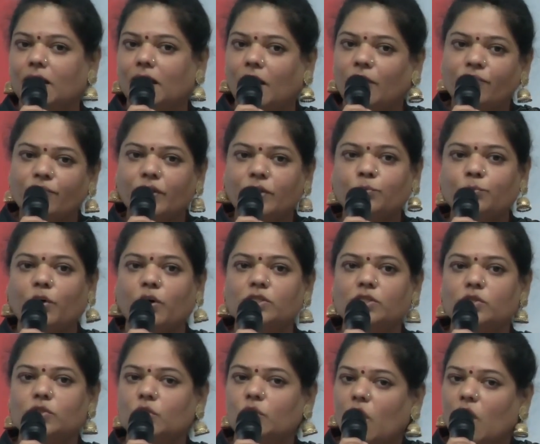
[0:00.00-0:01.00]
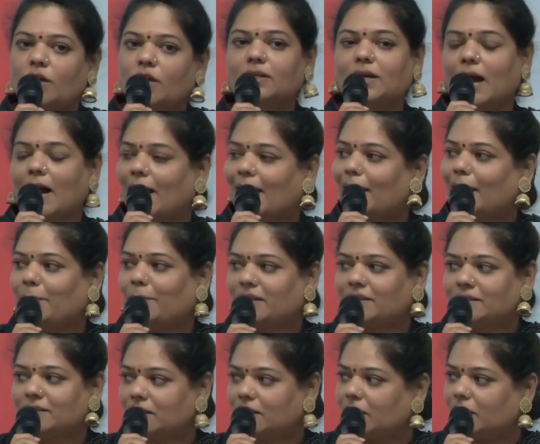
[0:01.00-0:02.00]
if it was not
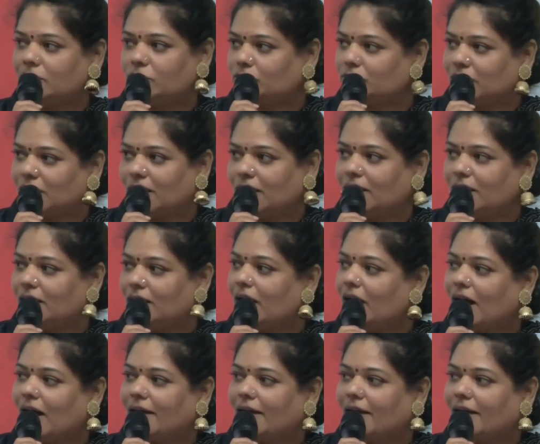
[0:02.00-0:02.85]
IMS here today,